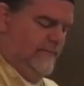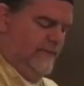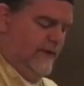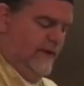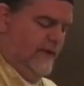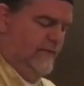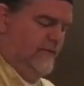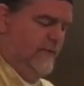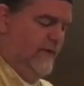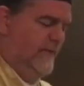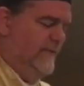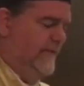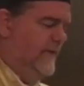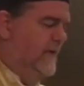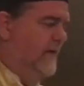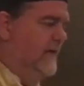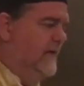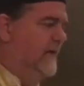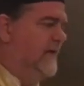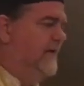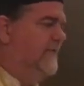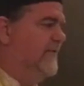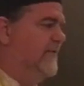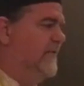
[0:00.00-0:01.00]
taken
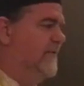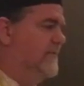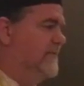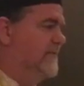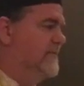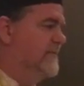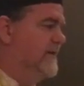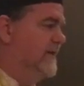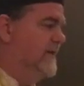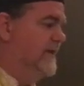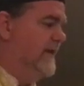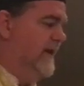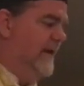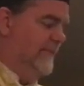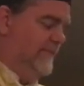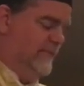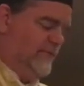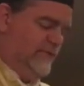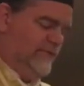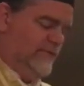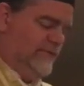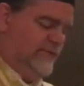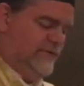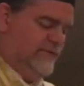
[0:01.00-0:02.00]
primarily from St.
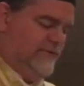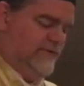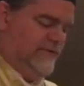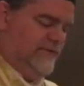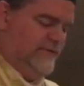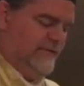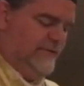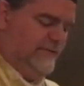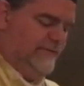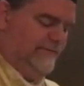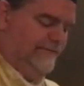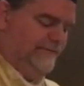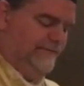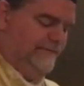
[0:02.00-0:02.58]
Ambrose.